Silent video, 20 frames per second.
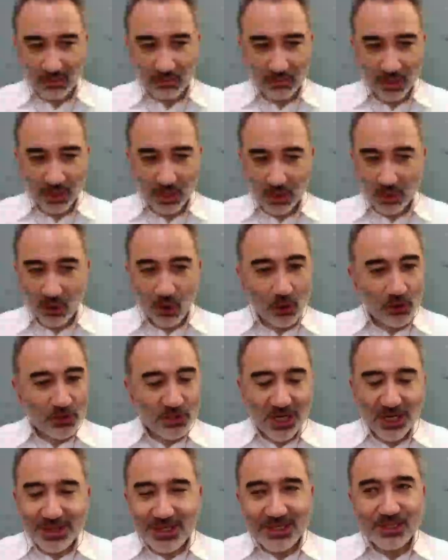hadiths do
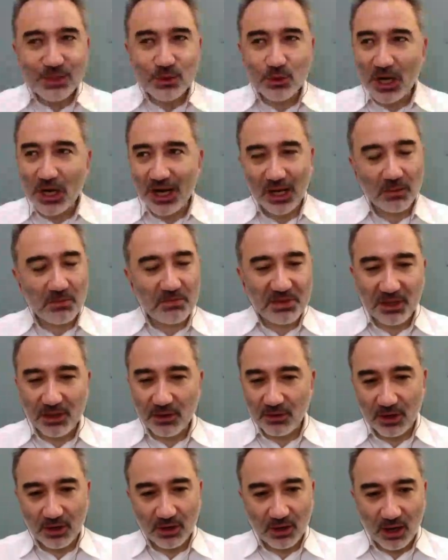not appear
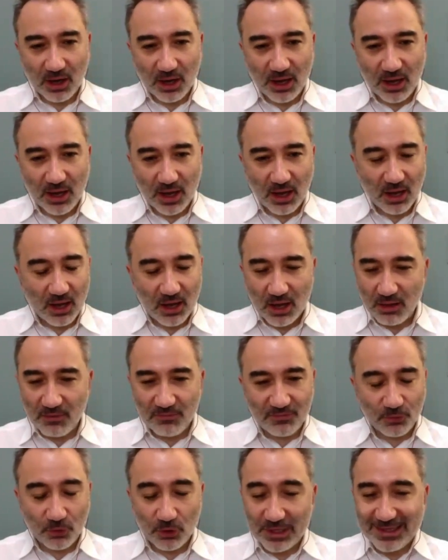for at least a
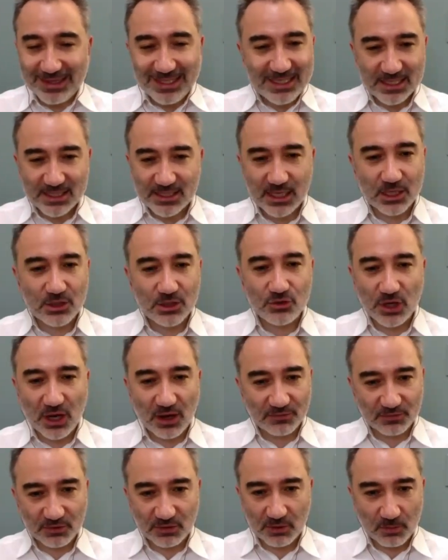century after the
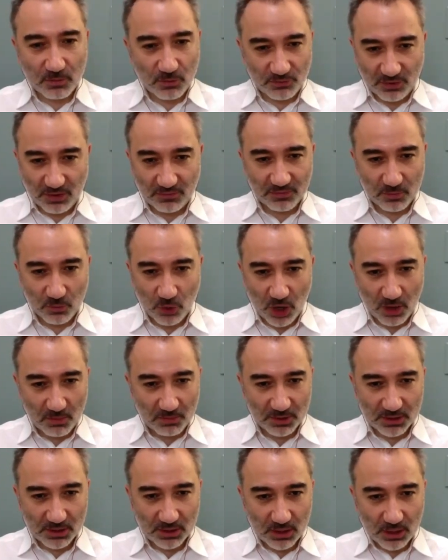Prophet Muhammad.
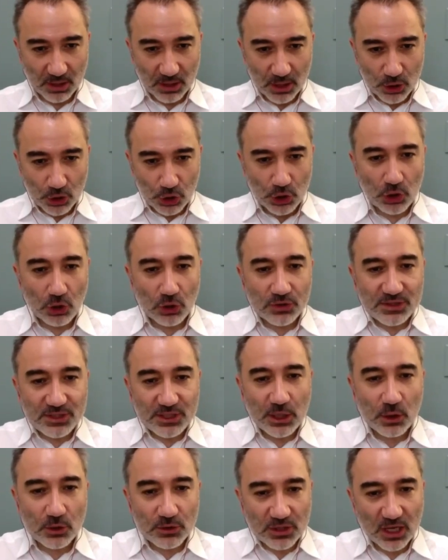You don't see those
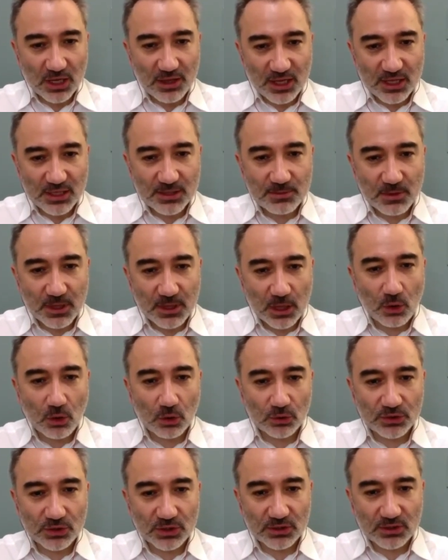hadiths being quoted
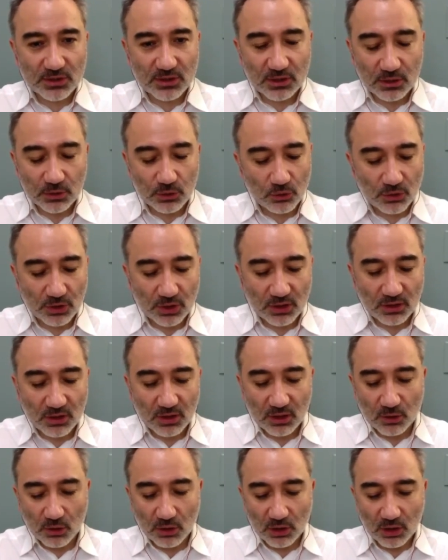during
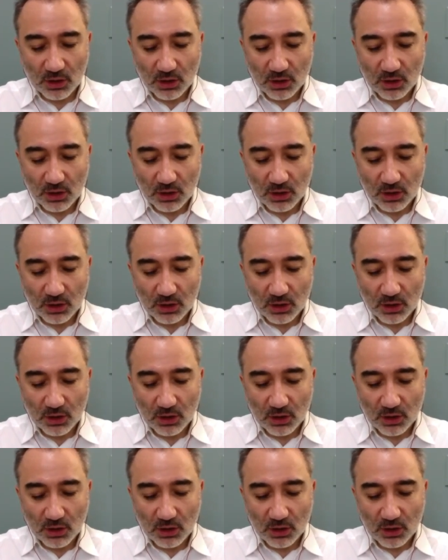the